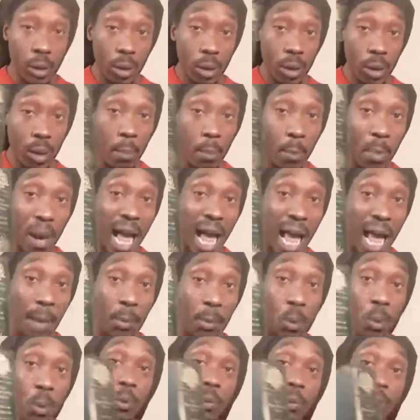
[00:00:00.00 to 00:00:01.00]

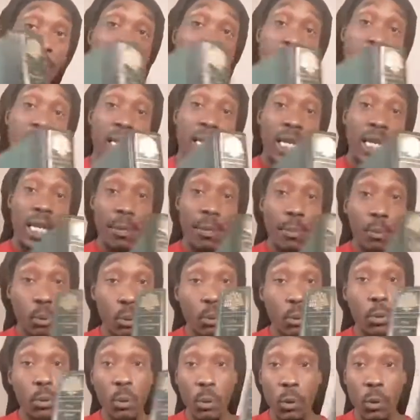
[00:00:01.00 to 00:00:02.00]
Bible that's
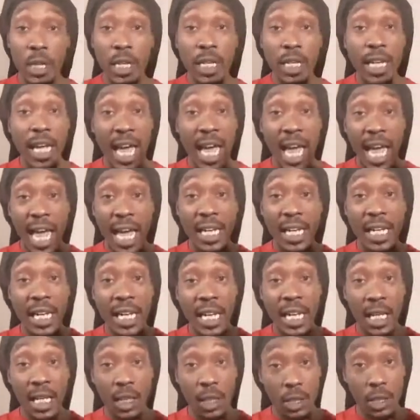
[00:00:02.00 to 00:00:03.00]
Hebrew, Greek, and
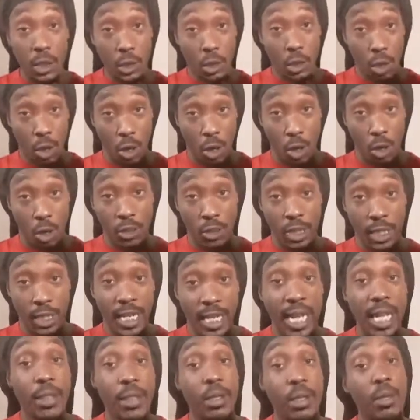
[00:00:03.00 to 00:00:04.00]
English all
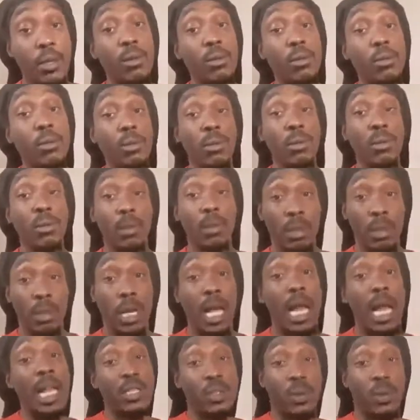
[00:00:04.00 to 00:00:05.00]
together.
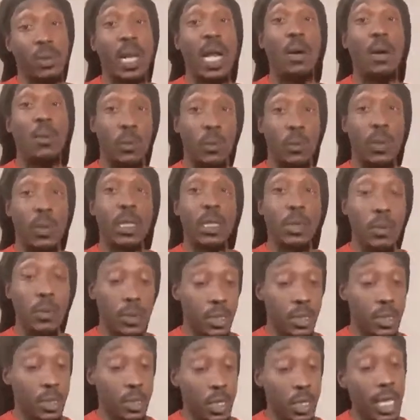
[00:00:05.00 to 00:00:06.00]
That's what I
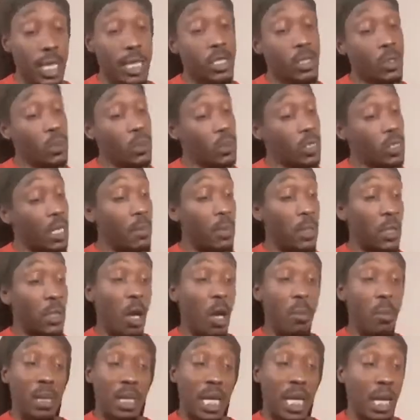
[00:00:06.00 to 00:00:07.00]
would suggest. So some of
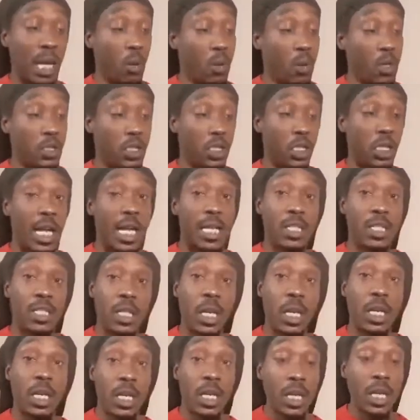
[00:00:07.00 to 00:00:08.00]
y'all be like, what should I
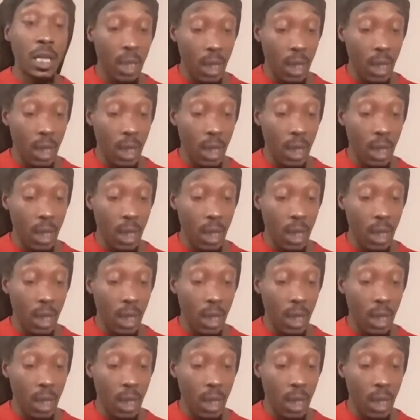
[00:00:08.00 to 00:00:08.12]
study?